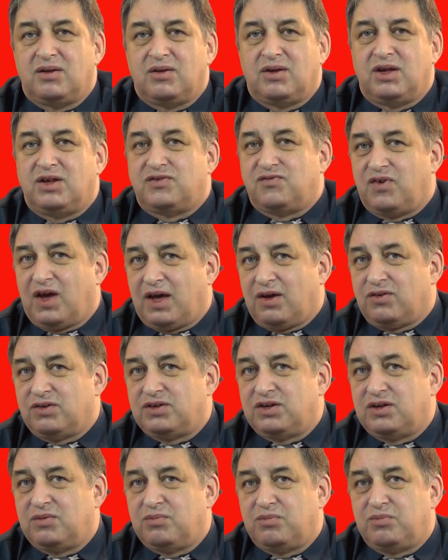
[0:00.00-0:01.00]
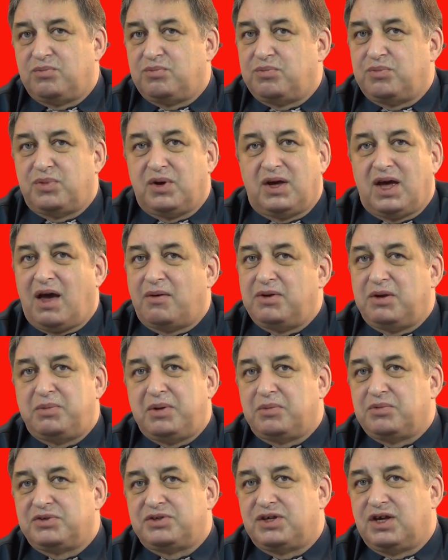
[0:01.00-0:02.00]
is found, but how many
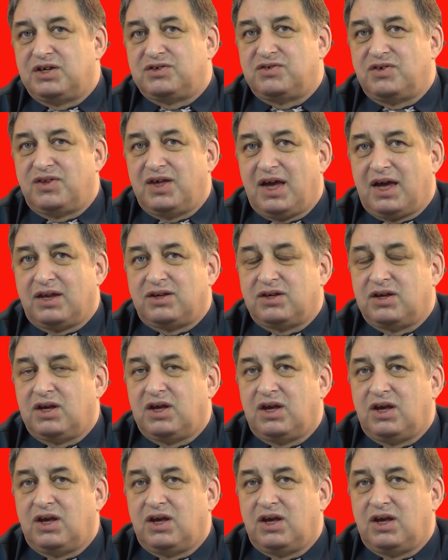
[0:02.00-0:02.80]
people search for that?